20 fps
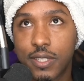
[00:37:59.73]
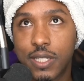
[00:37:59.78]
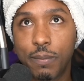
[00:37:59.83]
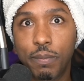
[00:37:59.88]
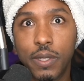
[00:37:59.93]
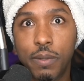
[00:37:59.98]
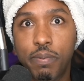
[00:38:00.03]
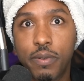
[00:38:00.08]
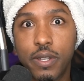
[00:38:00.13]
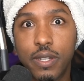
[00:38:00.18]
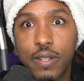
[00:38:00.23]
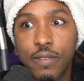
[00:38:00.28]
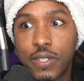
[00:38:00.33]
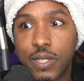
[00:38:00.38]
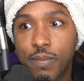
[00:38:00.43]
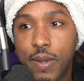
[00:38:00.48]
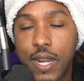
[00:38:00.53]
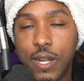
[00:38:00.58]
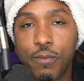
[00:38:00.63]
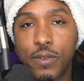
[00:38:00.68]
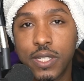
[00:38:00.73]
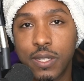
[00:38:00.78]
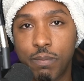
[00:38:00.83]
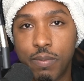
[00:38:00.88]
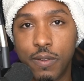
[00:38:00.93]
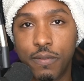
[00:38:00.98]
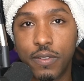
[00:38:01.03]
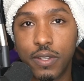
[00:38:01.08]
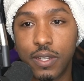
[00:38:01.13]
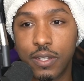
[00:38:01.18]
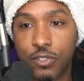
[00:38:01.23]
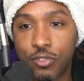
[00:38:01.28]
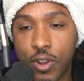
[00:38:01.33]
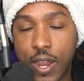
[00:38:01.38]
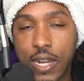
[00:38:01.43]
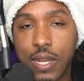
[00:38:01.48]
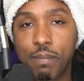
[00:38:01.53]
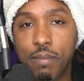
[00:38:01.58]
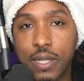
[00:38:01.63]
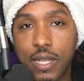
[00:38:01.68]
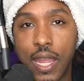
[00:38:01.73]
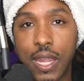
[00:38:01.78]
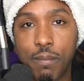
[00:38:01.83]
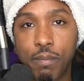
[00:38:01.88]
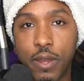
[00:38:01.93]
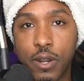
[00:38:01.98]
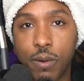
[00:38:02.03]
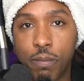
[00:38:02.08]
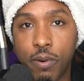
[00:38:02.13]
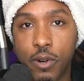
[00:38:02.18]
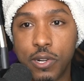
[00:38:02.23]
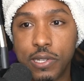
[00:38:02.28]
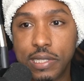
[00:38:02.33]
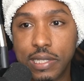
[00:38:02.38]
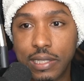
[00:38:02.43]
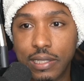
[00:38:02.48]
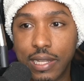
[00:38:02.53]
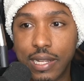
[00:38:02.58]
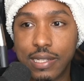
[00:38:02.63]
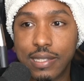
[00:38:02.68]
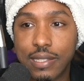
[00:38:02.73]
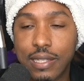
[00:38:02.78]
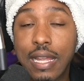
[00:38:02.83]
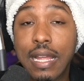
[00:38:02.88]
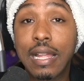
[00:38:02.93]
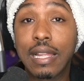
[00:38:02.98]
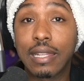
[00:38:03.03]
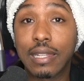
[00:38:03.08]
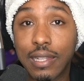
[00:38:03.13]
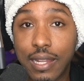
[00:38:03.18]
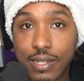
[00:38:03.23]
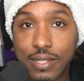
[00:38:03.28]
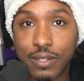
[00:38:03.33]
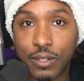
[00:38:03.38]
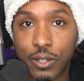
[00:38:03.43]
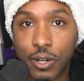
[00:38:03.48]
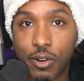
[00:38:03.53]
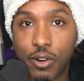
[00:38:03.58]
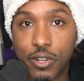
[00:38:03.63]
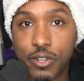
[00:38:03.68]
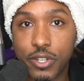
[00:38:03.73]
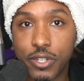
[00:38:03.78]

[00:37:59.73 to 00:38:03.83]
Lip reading: Simply put, if somebody wants to pivot and try to be a better person, let's encourage